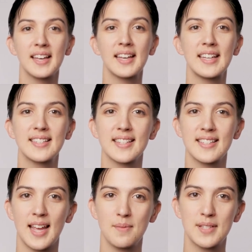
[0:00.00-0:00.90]
It's the
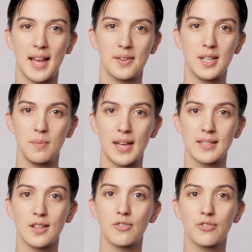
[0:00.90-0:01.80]
same sound he makes
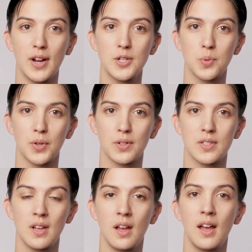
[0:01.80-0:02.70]
in the French
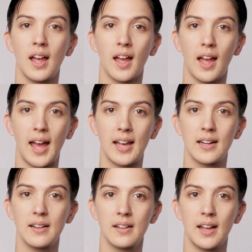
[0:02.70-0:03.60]
words
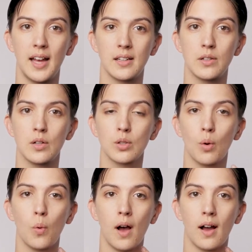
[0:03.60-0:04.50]
règle and
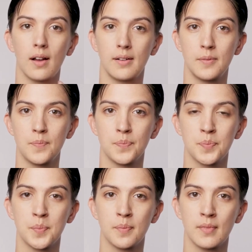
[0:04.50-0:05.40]
trois.
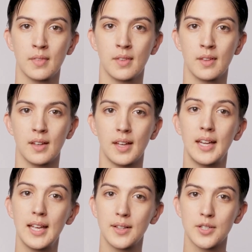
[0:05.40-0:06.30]
In
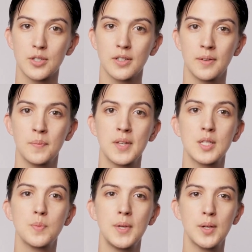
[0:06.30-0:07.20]
English,
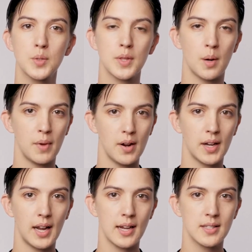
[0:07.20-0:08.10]
speakers with an
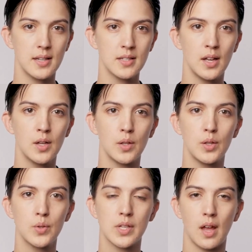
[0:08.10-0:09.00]
American accent
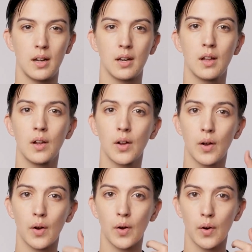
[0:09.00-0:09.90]
use an
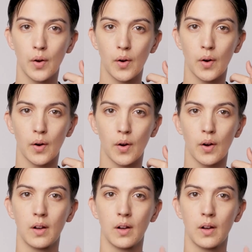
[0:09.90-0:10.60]
And